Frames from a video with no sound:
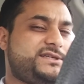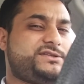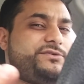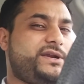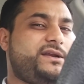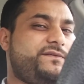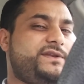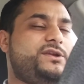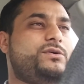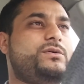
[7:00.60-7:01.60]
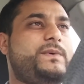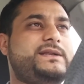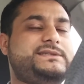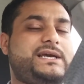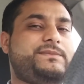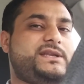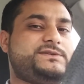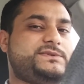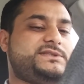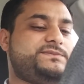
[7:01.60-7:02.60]
i just created a video about time
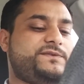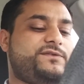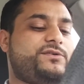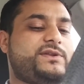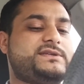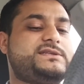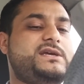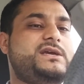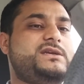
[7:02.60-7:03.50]
management just before this